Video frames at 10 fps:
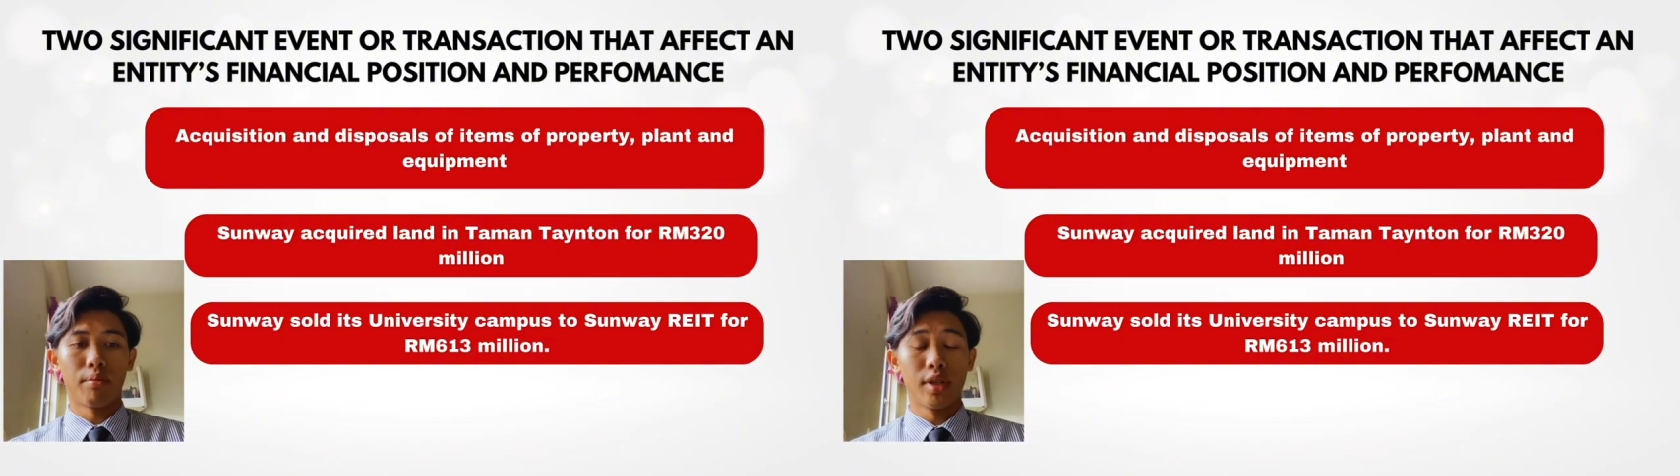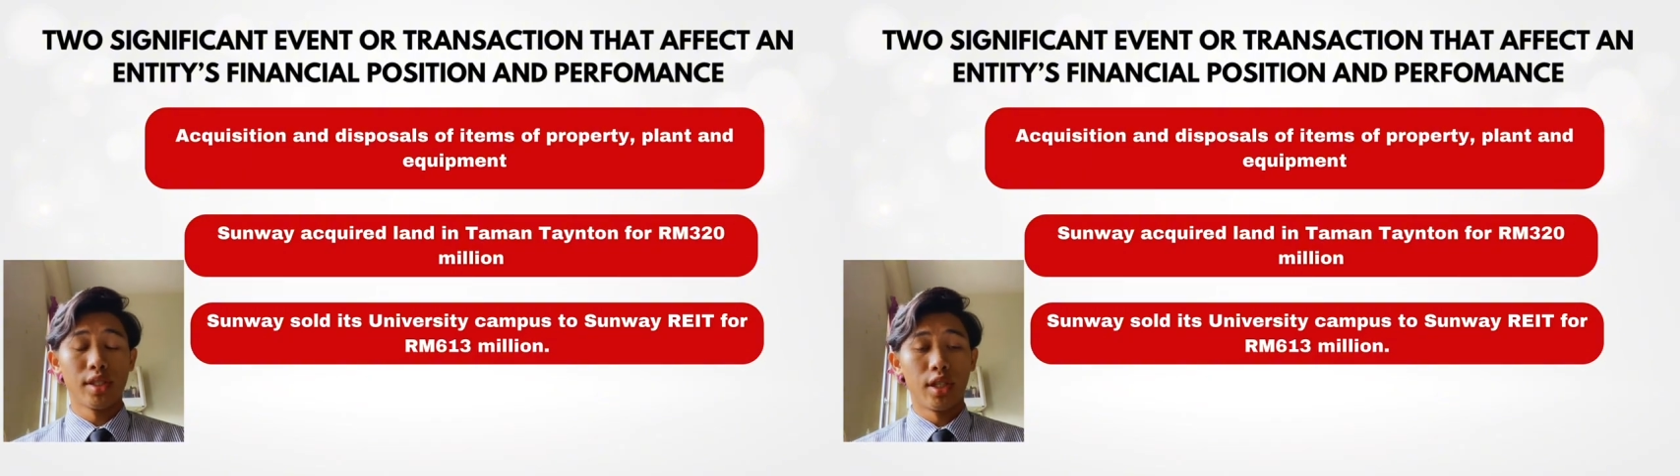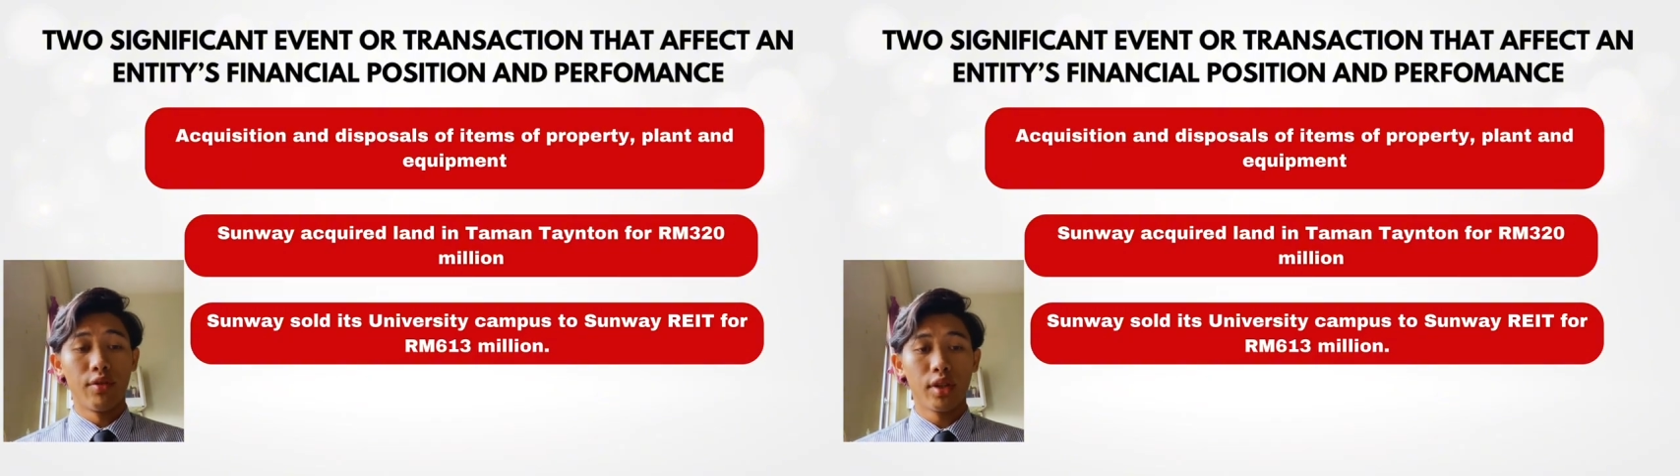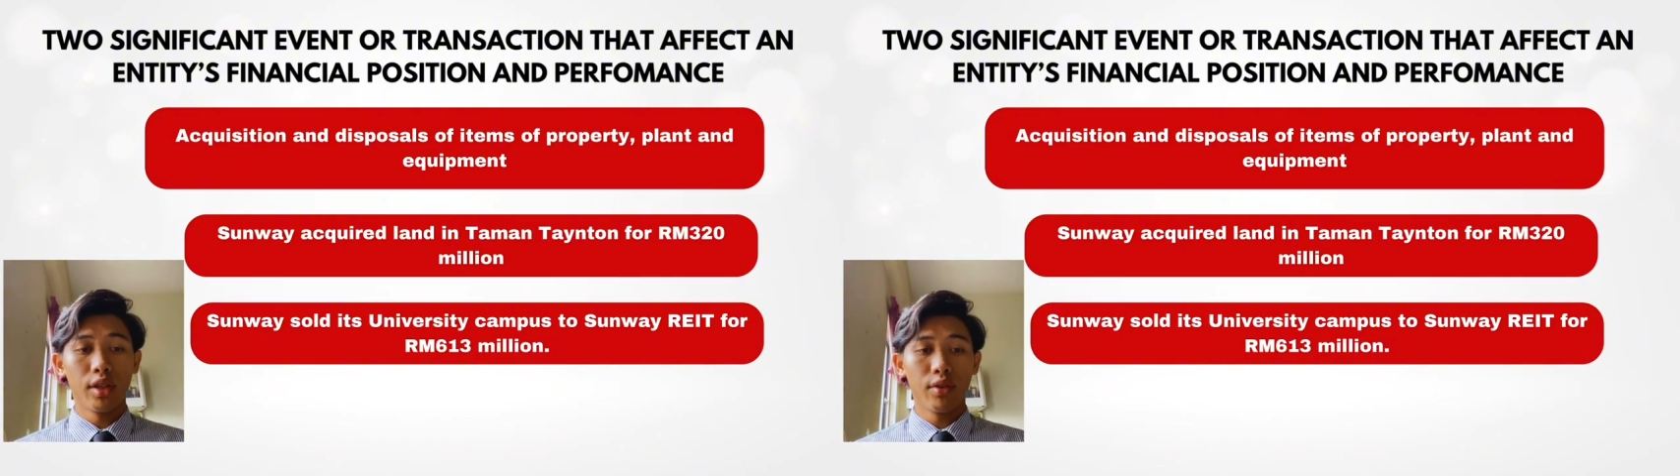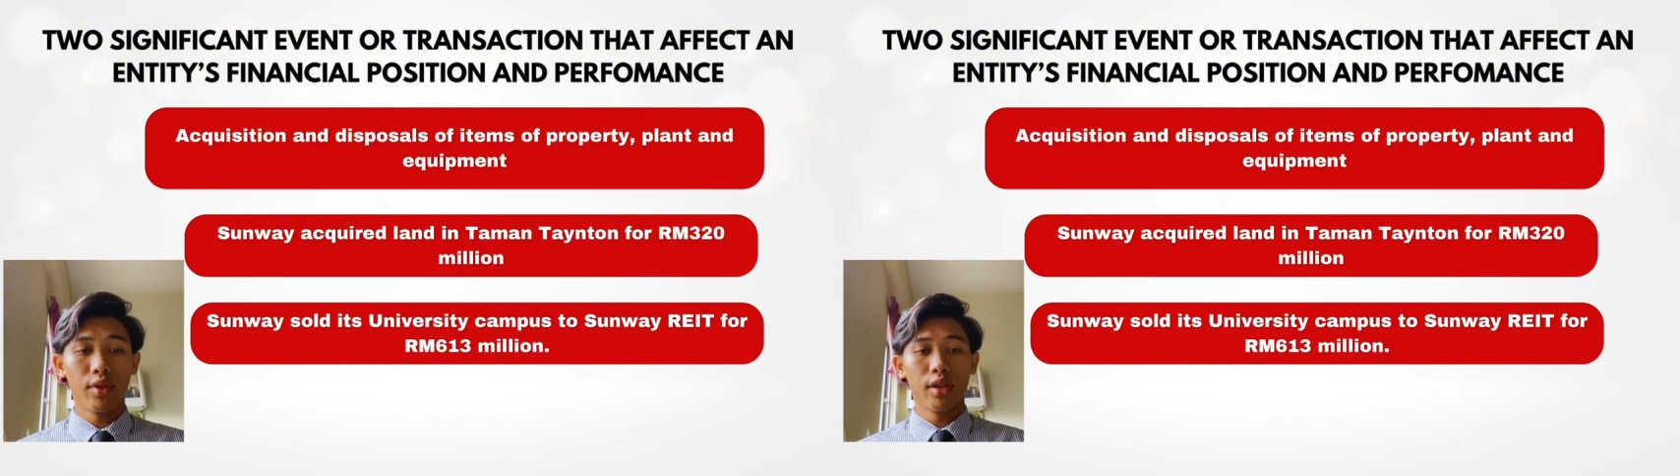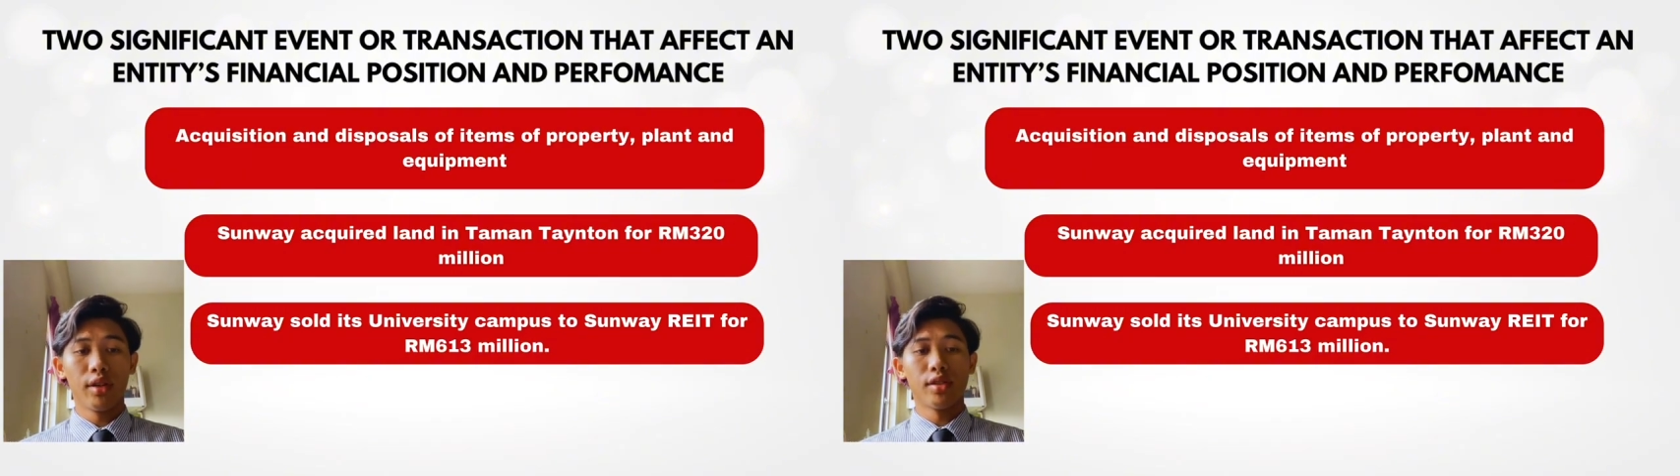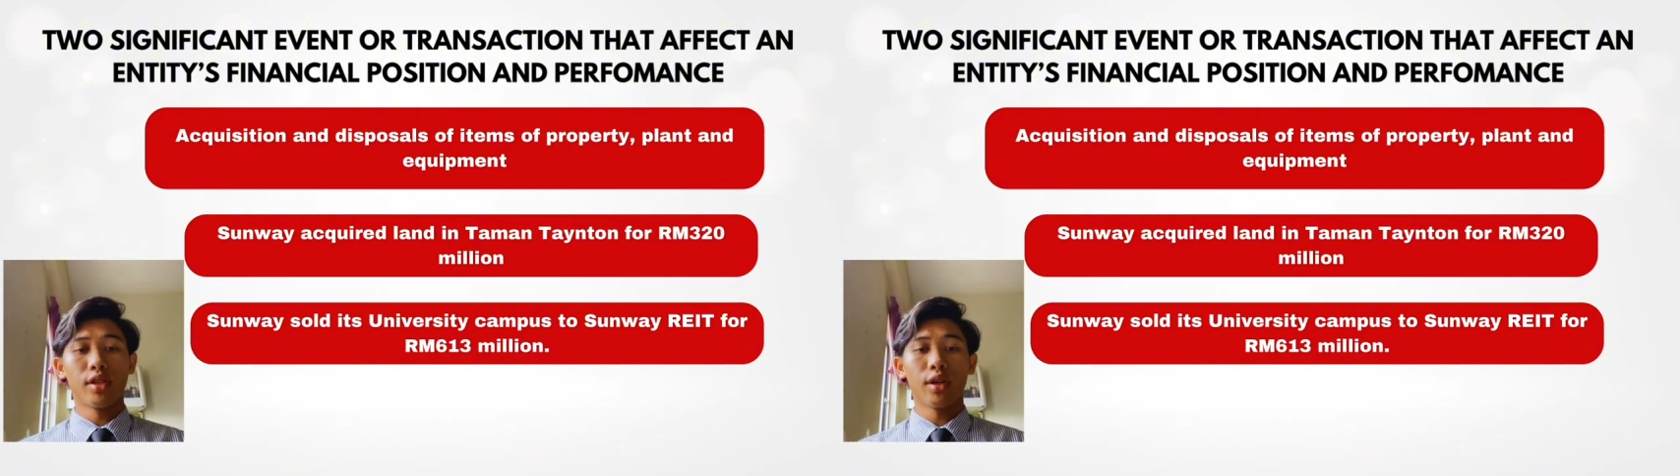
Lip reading: My significant event is